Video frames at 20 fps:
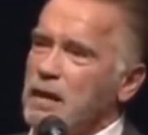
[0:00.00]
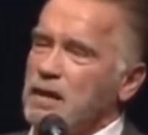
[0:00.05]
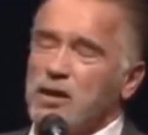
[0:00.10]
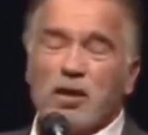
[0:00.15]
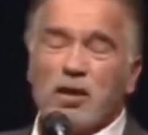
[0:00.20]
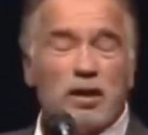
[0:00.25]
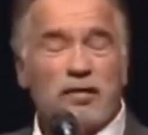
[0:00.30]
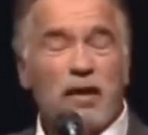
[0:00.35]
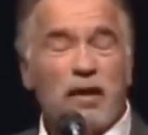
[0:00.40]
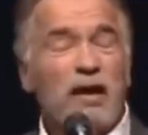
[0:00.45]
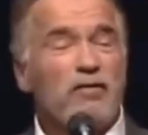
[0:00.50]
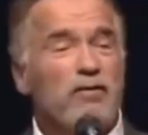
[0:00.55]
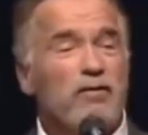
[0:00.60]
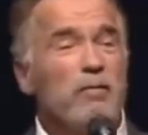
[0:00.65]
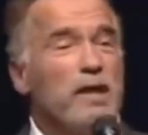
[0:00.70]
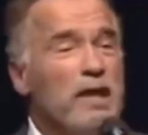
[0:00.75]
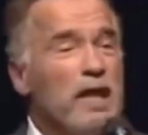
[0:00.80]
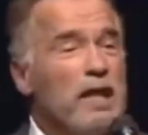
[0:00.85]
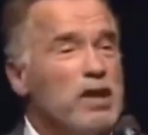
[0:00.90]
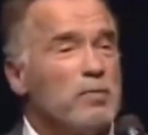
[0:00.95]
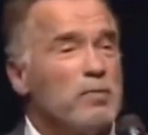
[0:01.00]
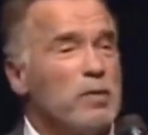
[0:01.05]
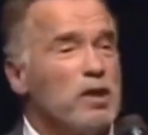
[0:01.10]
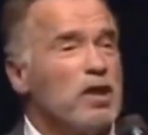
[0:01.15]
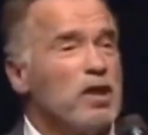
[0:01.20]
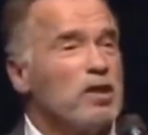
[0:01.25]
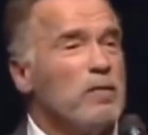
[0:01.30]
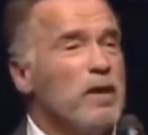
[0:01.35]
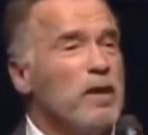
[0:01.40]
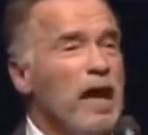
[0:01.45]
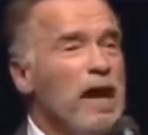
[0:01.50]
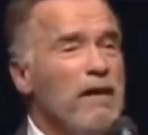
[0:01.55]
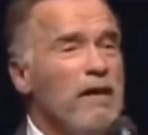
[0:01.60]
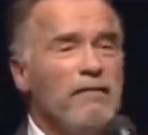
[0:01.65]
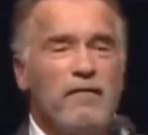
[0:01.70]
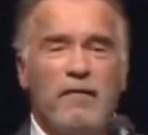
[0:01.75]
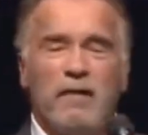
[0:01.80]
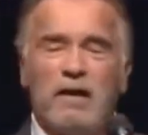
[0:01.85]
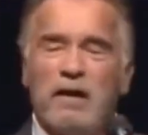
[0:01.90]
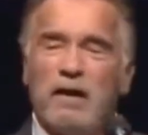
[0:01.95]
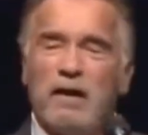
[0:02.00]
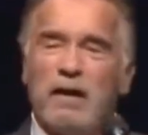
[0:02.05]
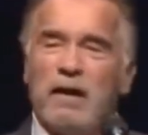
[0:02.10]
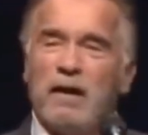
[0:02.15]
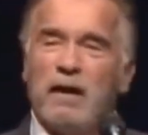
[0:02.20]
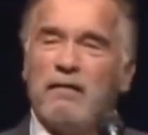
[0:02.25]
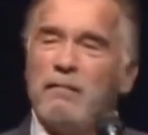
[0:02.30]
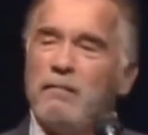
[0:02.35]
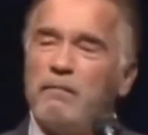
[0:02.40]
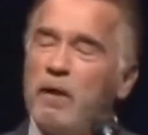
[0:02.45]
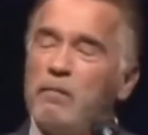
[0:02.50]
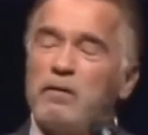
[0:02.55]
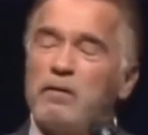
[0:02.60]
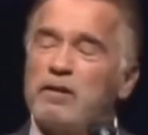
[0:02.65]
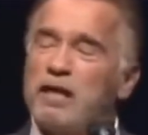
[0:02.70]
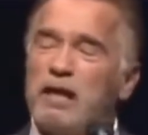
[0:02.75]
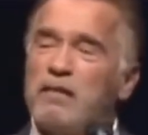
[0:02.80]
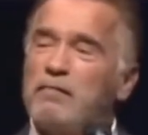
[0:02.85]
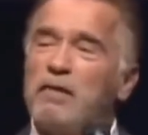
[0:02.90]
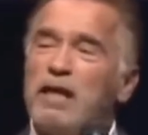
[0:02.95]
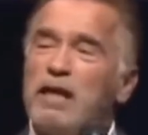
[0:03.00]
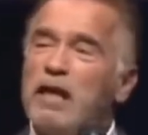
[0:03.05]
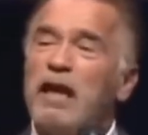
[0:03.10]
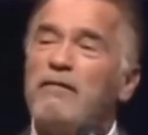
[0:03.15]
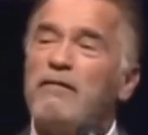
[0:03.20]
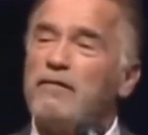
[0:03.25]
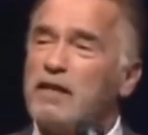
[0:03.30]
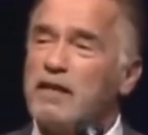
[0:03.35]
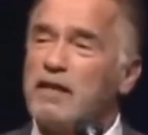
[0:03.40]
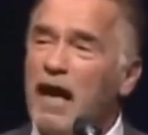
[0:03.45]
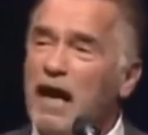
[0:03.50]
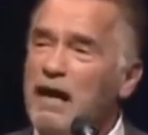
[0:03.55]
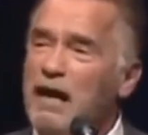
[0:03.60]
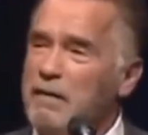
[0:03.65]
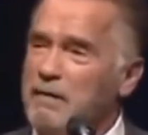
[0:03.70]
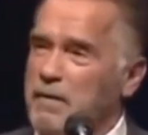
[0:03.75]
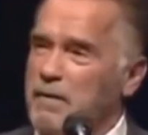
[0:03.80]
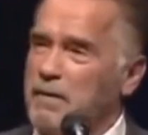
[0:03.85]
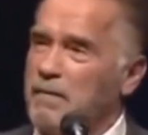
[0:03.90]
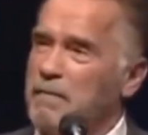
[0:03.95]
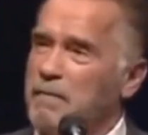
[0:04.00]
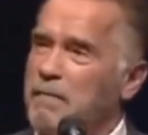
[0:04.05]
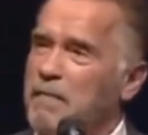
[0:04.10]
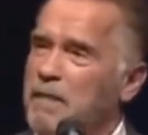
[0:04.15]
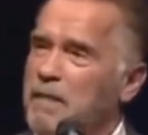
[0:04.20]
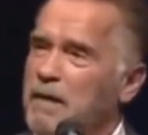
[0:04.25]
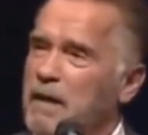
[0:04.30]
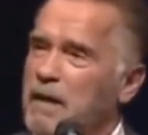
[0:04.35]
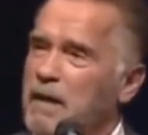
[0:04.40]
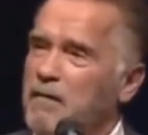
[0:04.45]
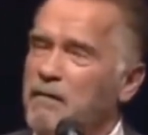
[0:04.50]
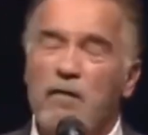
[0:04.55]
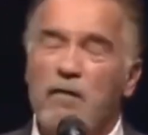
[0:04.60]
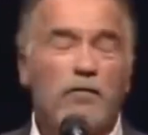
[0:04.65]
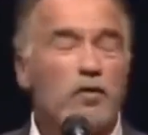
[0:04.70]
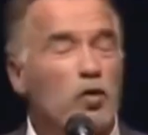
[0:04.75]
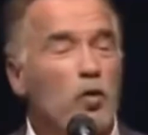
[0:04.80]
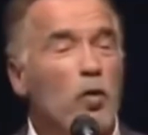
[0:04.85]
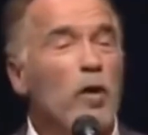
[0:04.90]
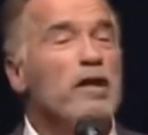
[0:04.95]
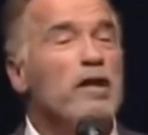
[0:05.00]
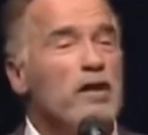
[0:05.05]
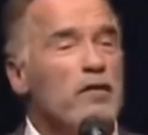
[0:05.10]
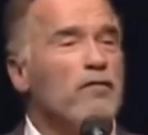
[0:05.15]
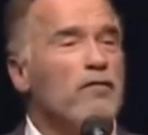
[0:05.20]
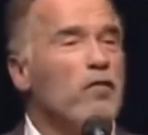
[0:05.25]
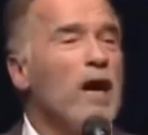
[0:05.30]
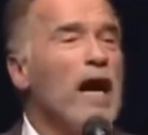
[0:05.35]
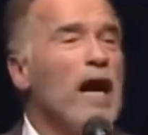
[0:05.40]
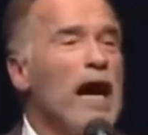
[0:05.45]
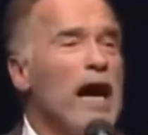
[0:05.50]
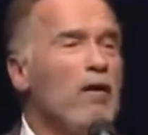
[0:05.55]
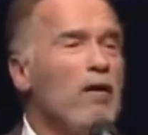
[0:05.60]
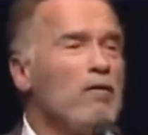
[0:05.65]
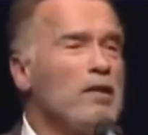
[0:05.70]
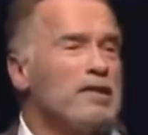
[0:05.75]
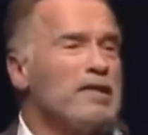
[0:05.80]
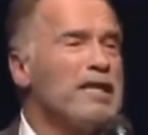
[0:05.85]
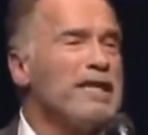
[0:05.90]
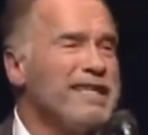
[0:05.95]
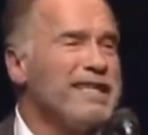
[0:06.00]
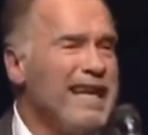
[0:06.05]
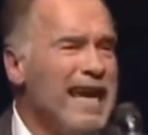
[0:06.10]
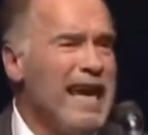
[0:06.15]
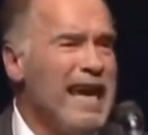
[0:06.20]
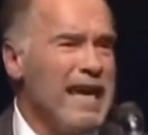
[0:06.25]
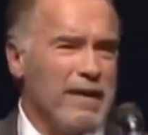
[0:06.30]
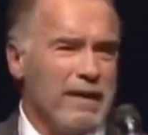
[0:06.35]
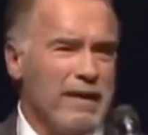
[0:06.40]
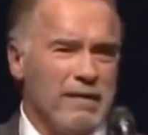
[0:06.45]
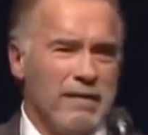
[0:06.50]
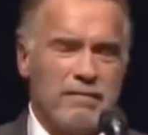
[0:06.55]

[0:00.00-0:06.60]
So it drives me nuts because we have, when people say we don't have the time, we have 24 hours a day.